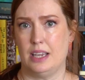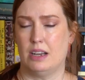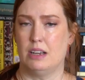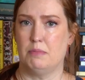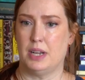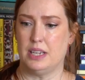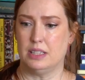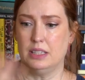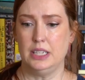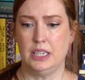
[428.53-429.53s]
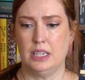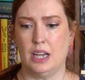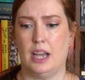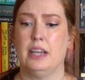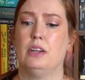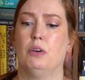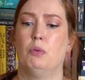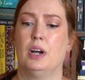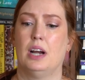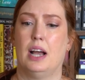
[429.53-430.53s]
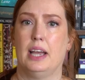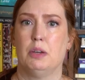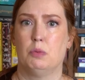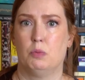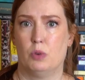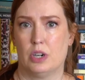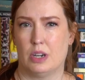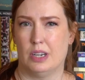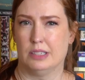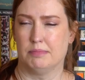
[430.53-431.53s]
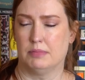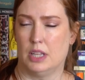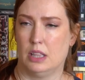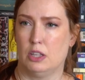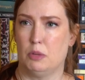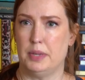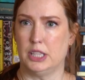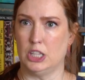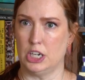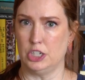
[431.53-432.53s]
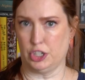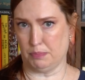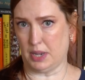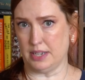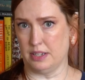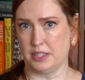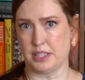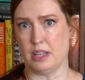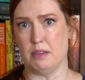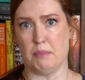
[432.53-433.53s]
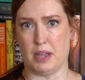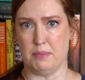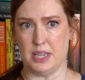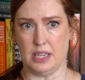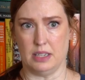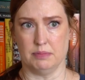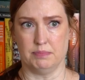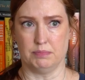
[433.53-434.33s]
on my cleaning guide where I work on a little bit larger piles that might be